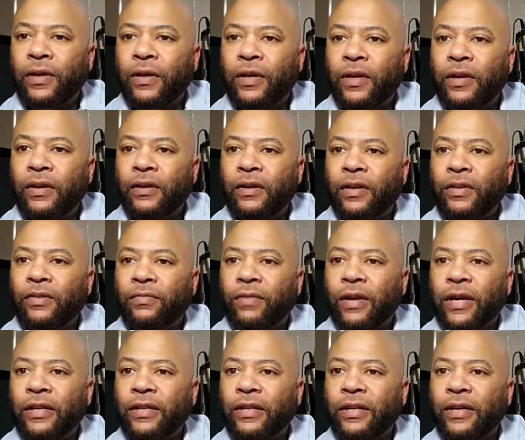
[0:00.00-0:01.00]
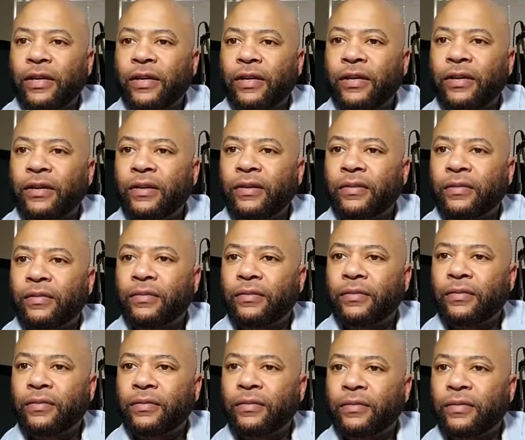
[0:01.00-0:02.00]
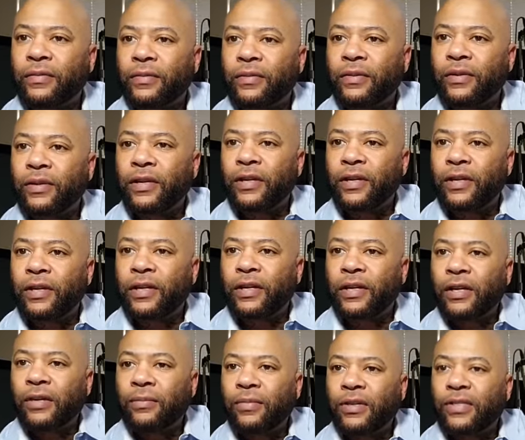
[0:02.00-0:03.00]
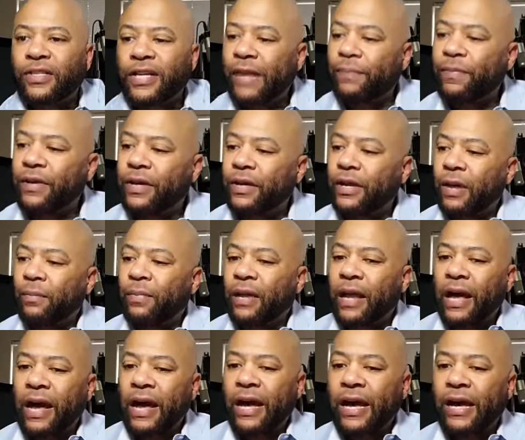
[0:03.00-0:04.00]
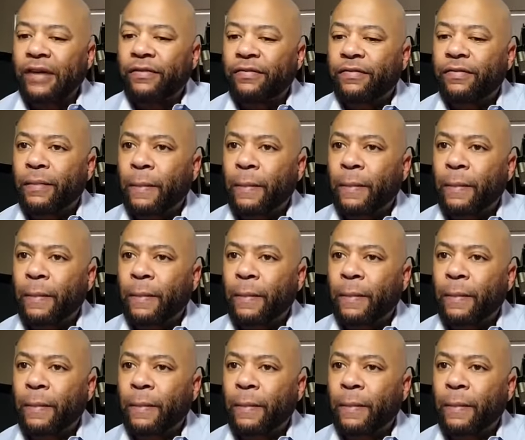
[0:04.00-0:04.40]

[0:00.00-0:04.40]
Here it is right there. I'm gonna type in I'm live.